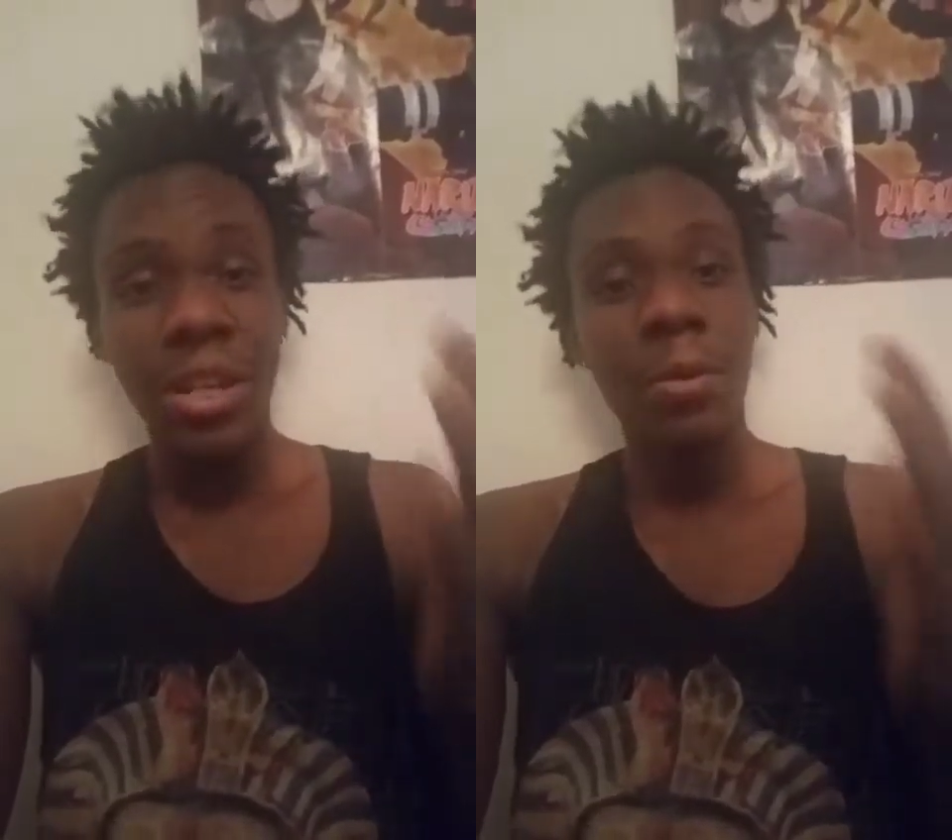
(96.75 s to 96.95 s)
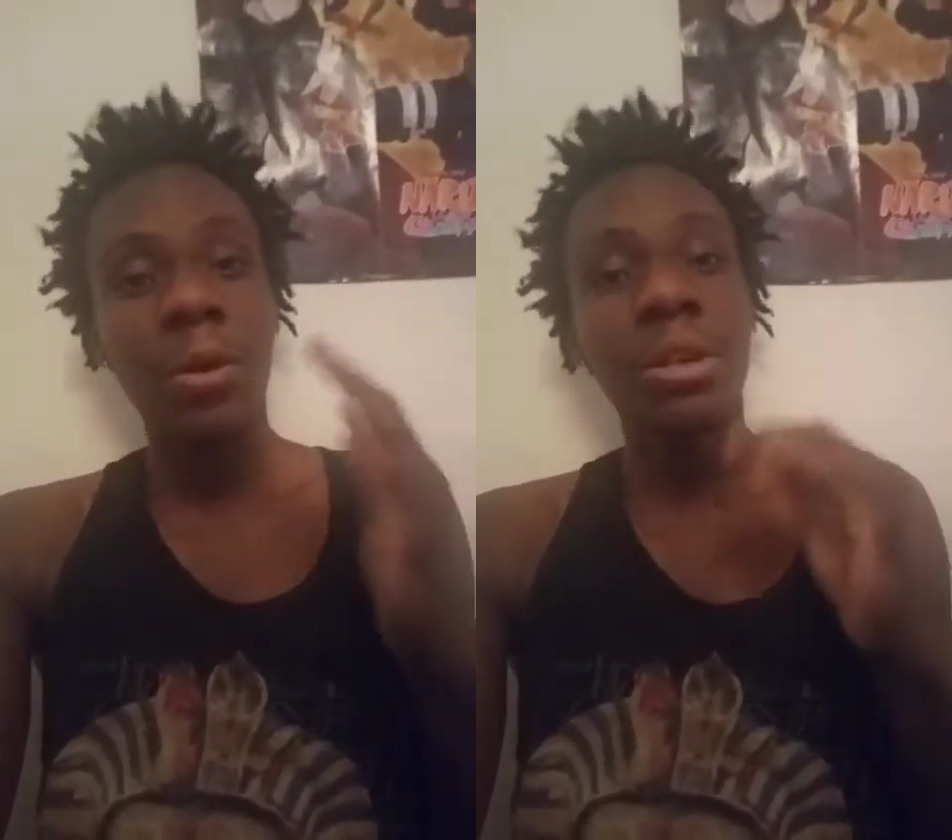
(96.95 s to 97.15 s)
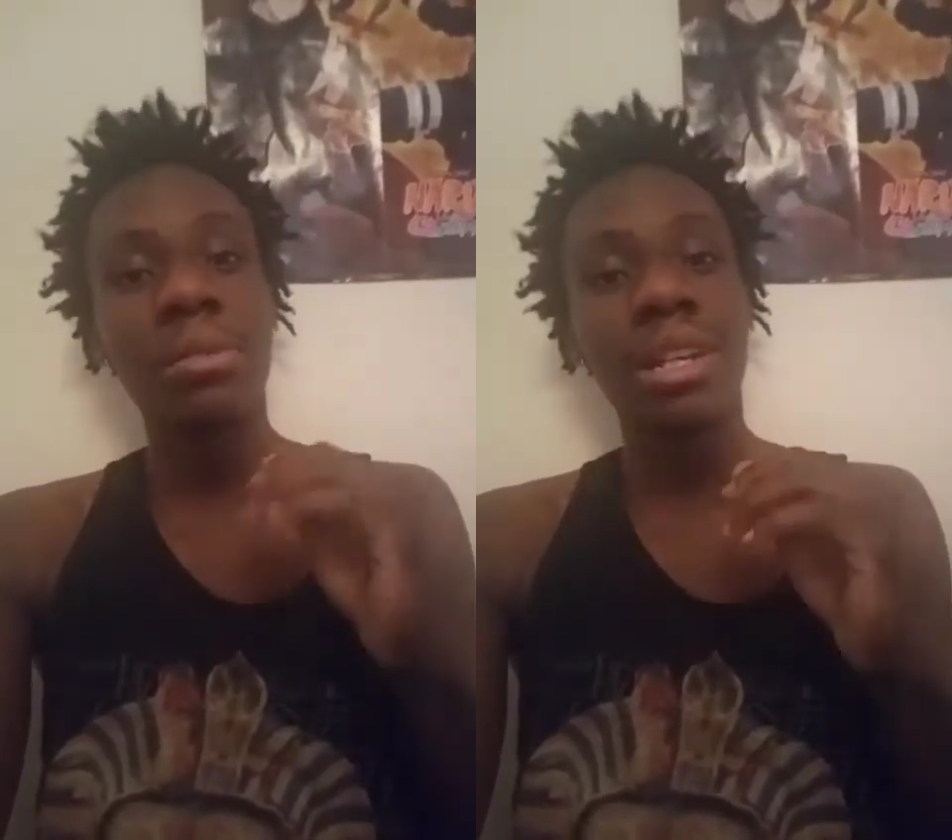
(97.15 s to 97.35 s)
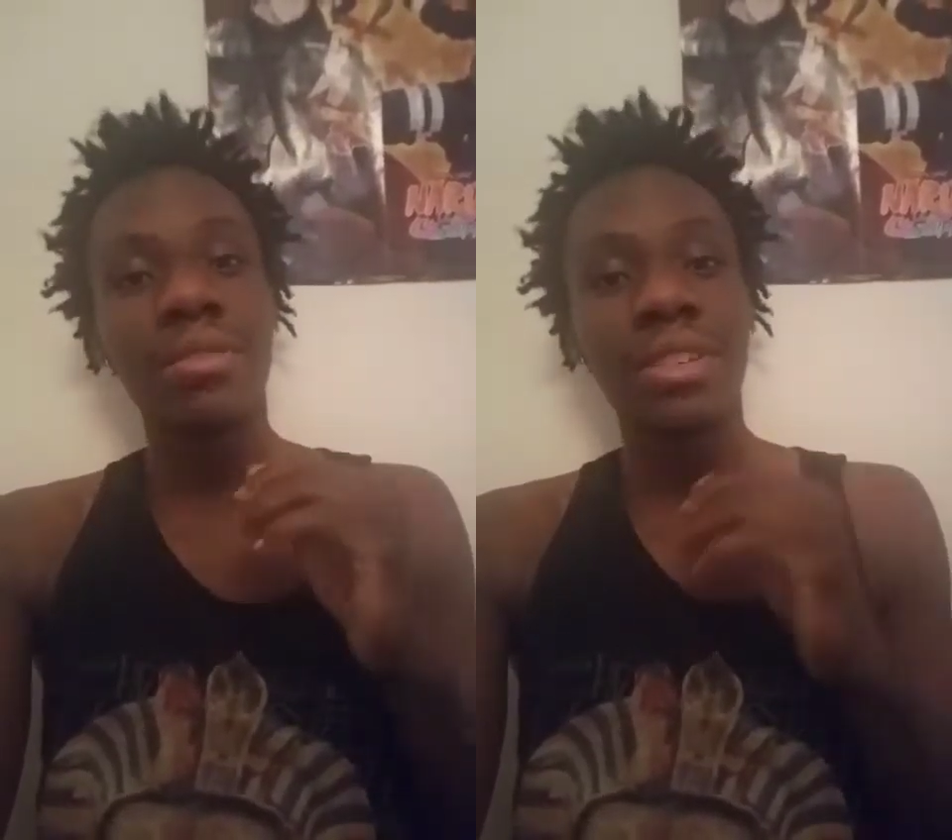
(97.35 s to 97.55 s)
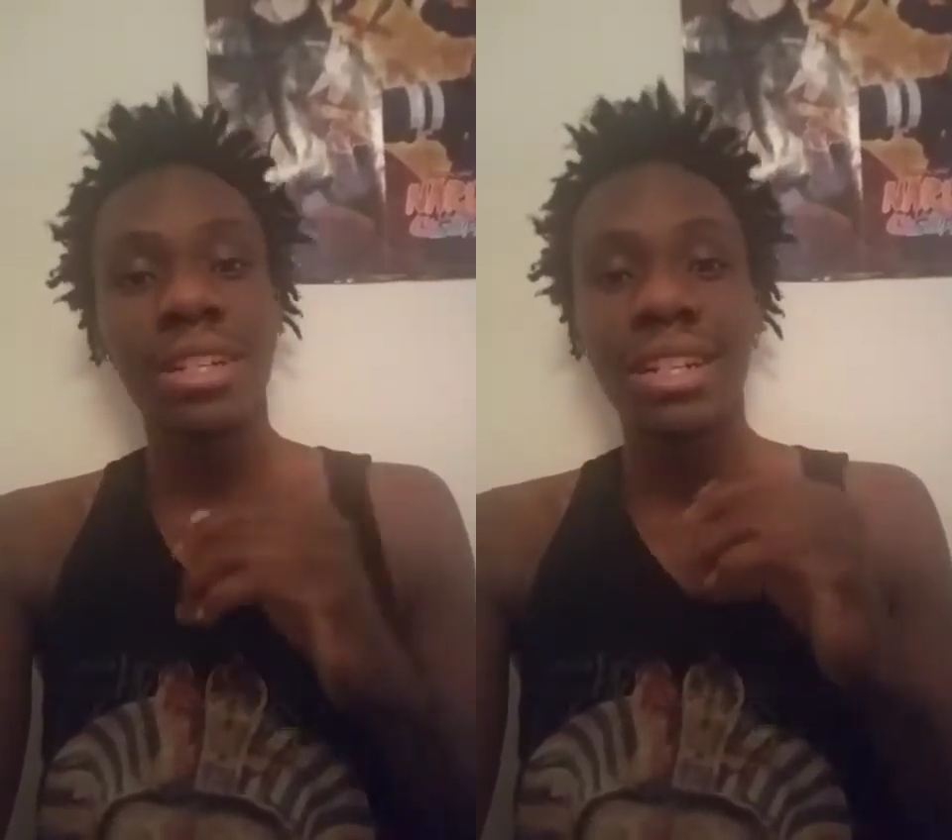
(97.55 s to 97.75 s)
Hiro the
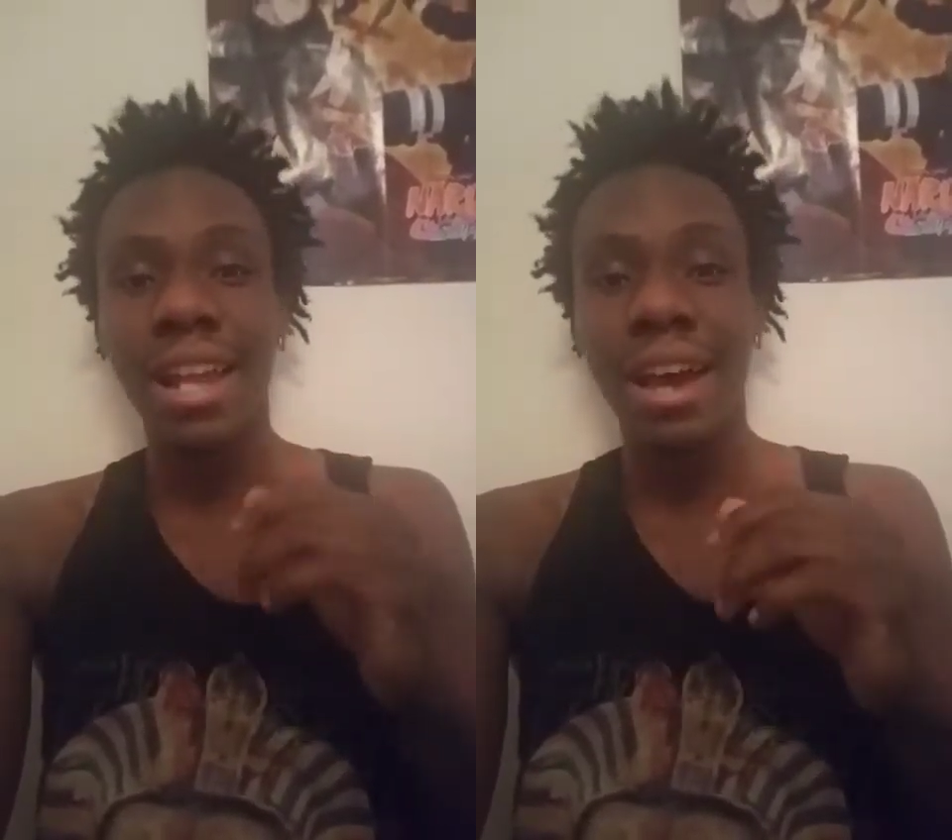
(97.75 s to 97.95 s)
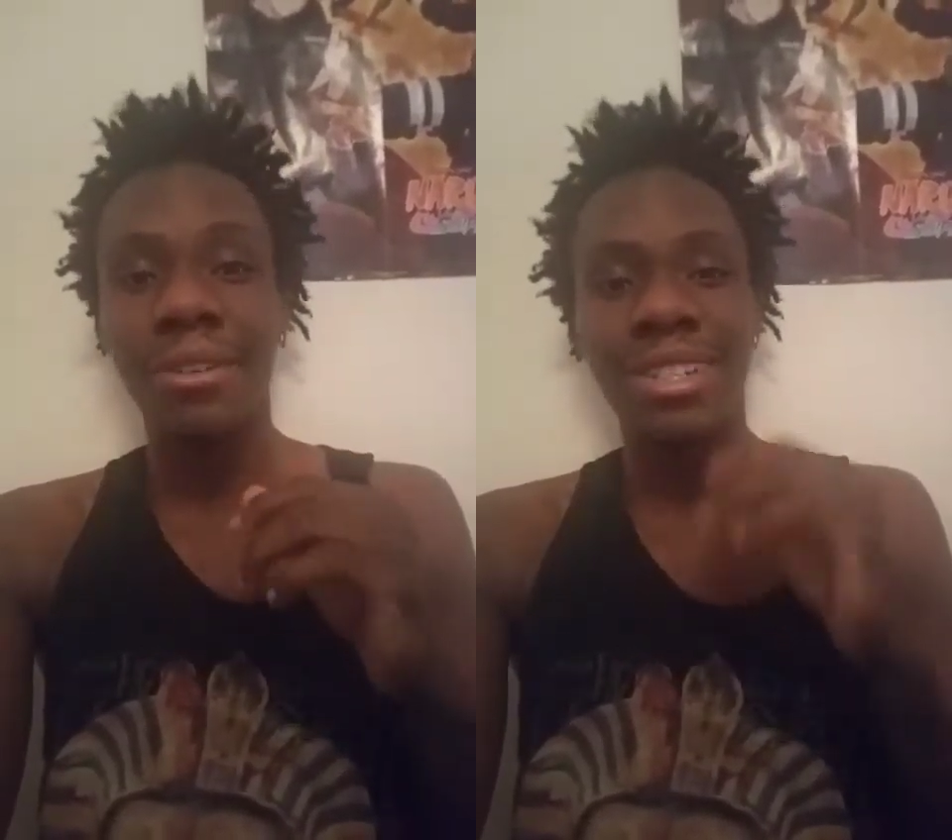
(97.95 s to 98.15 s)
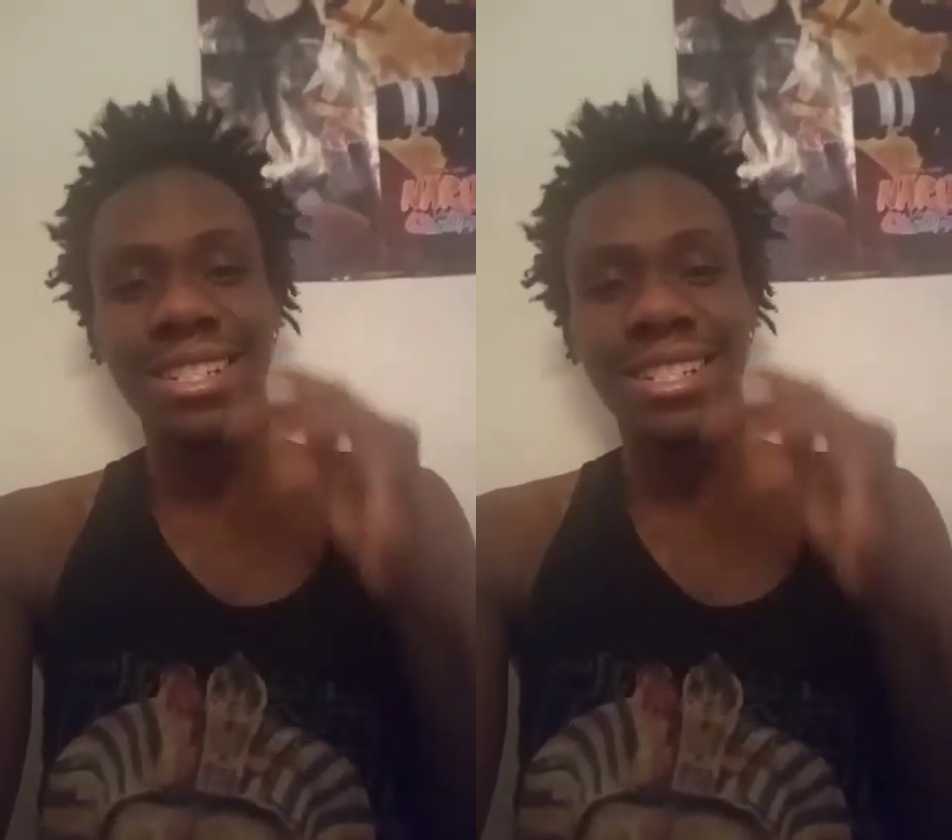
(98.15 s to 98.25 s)
benefit of the doubt